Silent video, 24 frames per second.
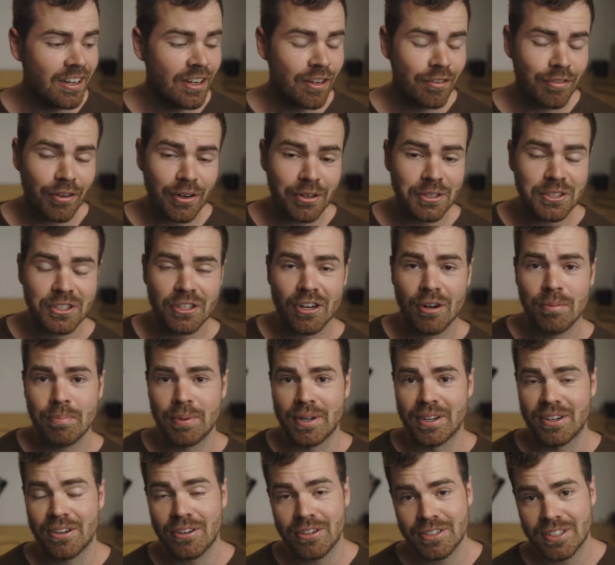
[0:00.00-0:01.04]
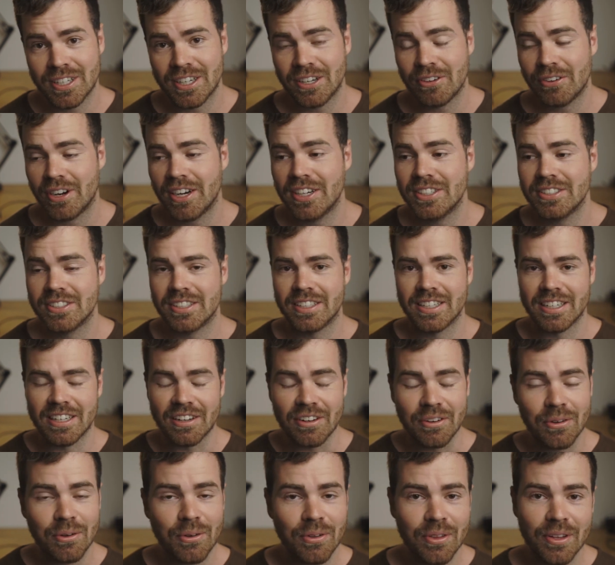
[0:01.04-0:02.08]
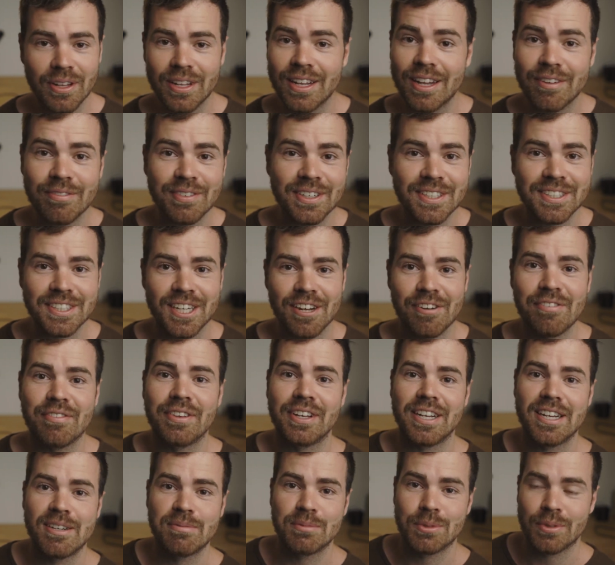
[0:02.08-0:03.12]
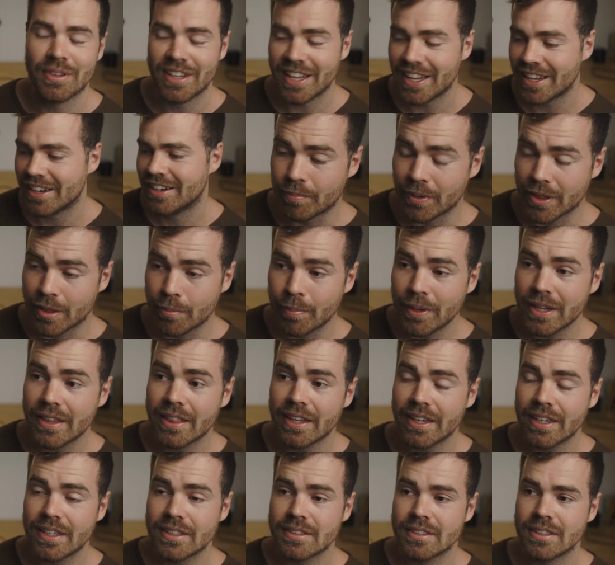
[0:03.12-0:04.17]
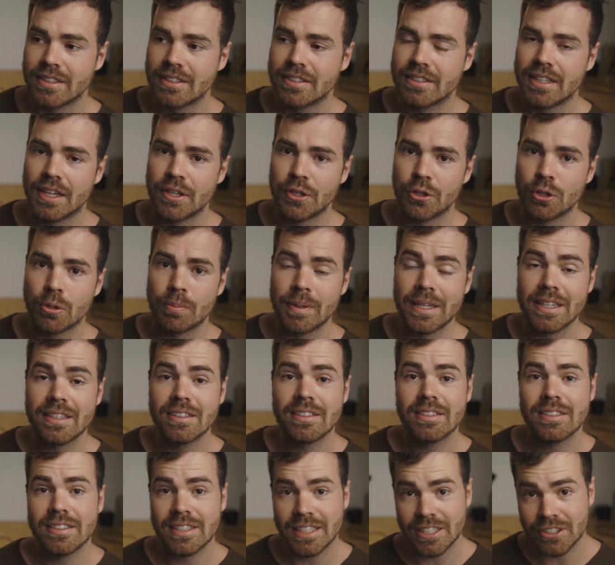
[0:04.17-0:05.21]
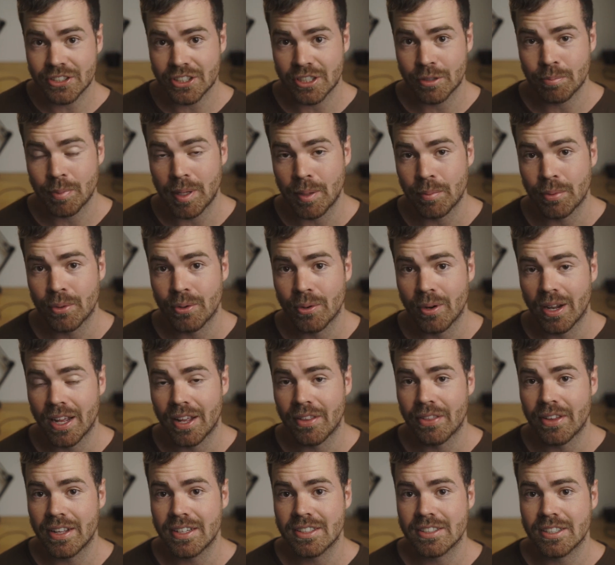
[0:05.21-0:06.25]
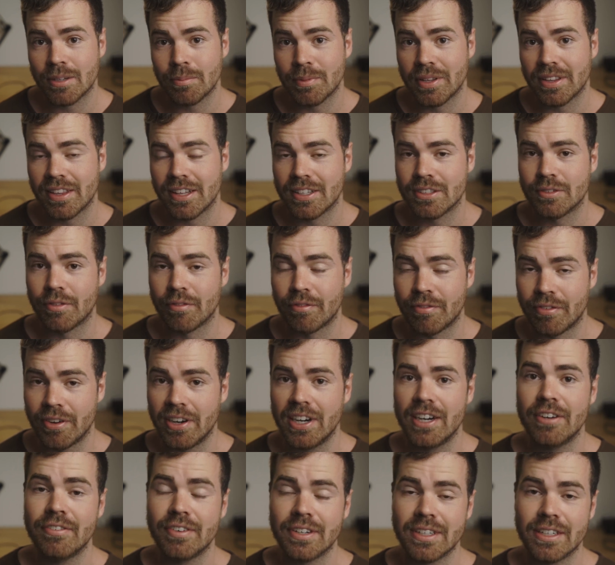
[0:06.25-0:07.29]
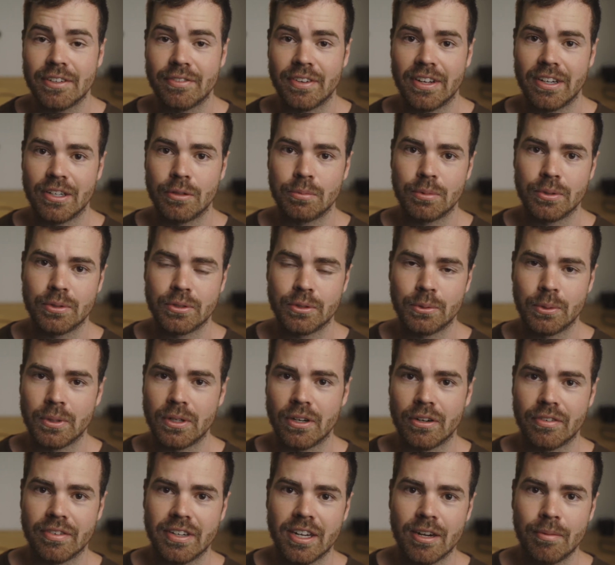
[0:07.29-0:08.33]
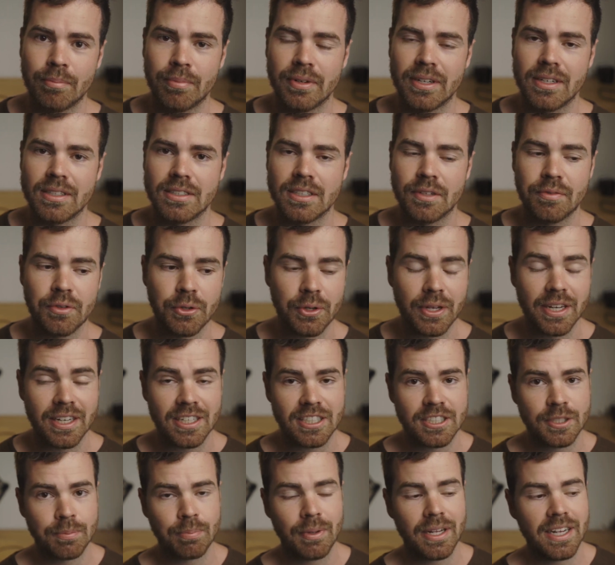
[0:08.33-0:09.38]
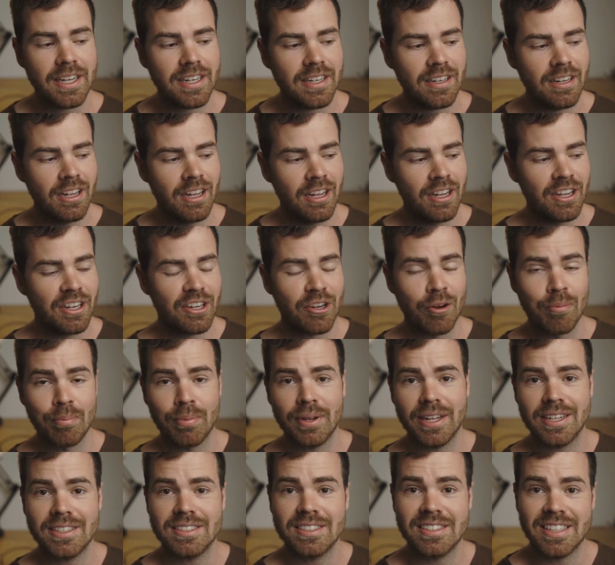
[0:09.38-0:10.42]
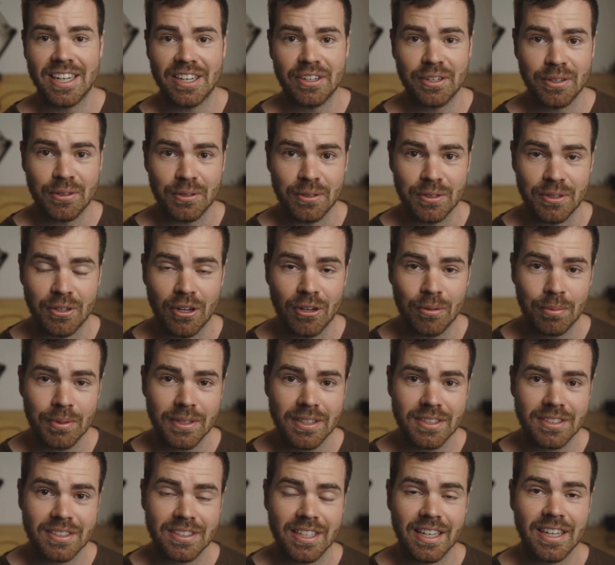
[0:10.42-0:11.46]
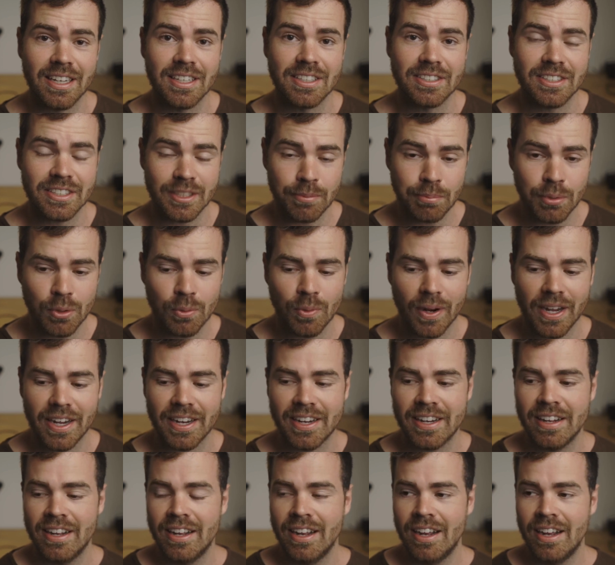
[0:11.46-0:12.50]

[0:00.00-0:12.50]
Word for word: Photoshop and content creation and all the lovely stuff that comes with that. But the big thing is, is that you'll be teaching people and that's something that's very, very valuable to a lot of companies. If you can explain complex technical topics in a simple way